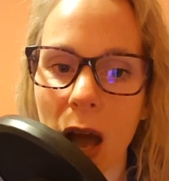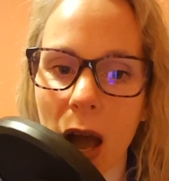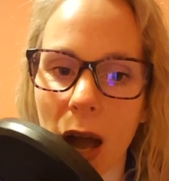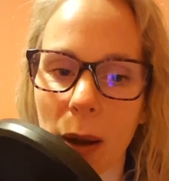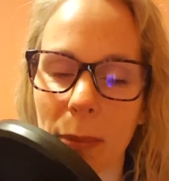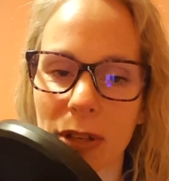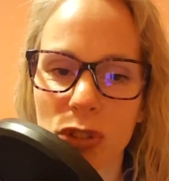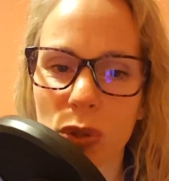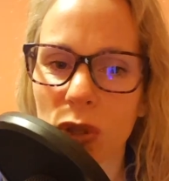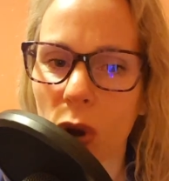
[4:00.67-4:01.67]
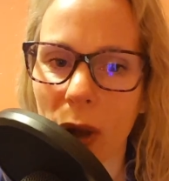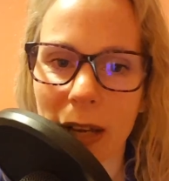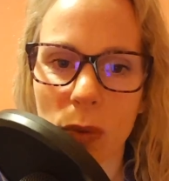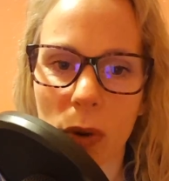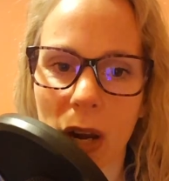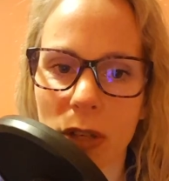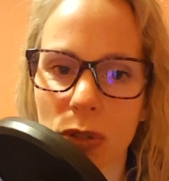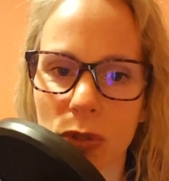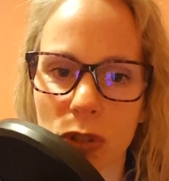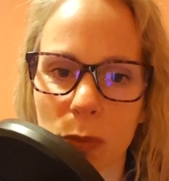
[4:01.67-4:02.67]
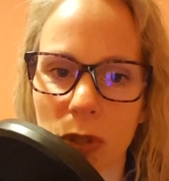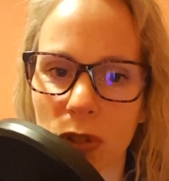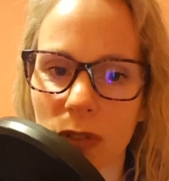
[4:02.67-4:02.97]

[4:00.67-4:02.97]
You can go anywhere on YouTube and you